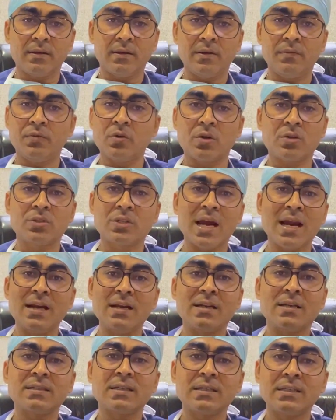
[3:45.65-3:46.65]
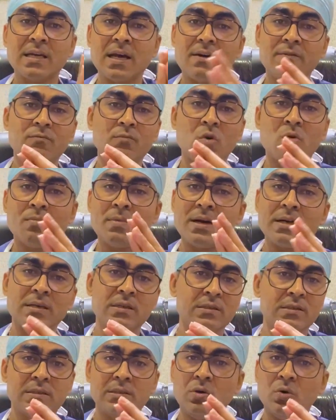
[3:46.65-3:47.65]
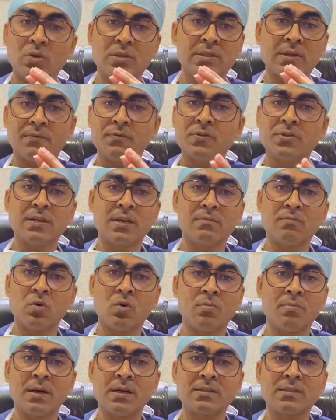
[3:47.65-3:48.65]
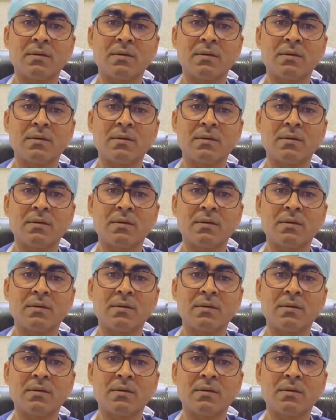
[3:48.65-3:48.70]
If your child doesn't have movement, good sufficient movement,